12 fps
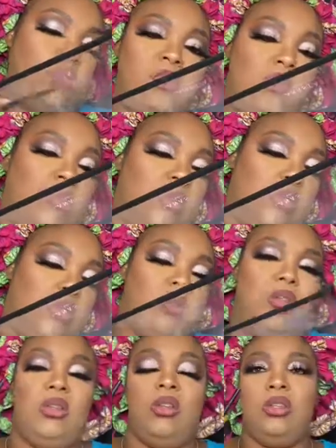And you see the
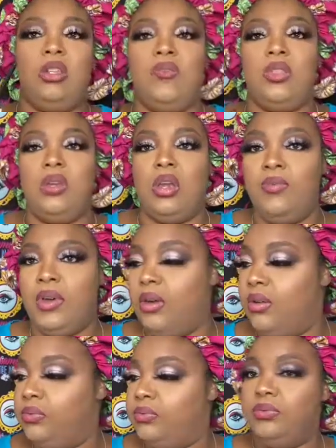2 shades.